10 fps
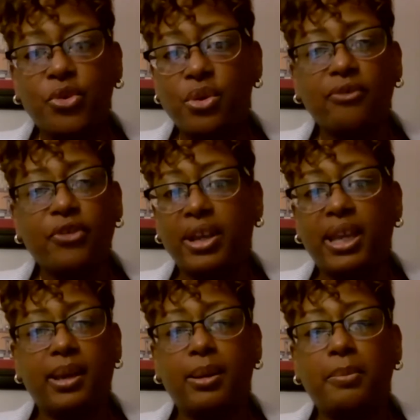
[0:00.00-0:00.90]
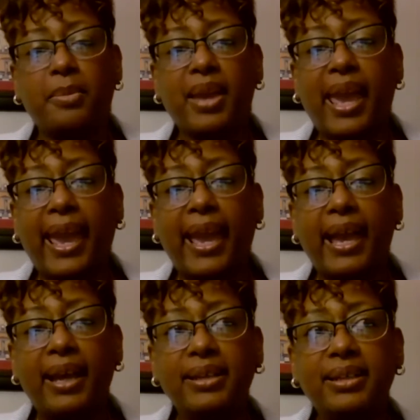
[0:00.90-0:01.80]
for for him,
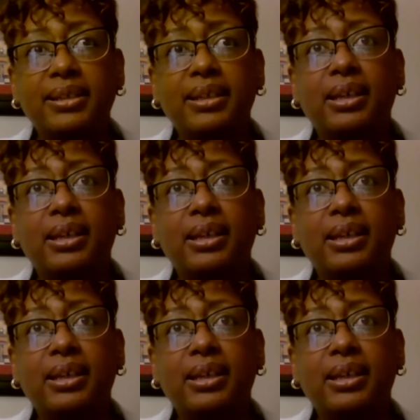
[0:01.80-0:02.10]
and